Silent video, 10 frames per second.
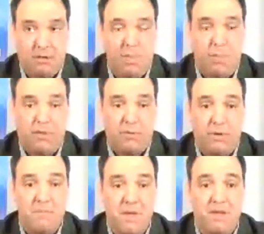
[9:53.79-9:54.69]

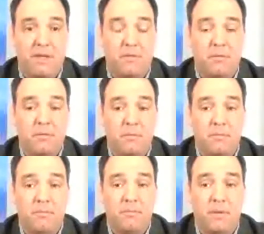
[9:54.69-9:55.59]
3.3 million
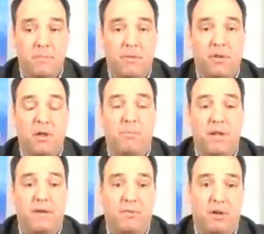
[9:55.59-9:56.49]
people
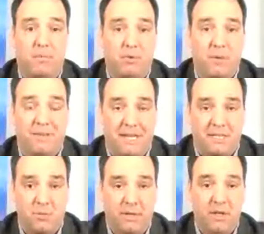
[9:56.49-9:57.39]
applied for unemployment
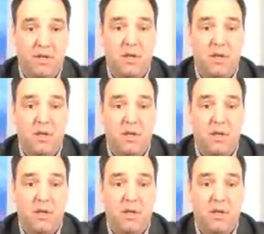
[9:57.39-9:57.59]
last week.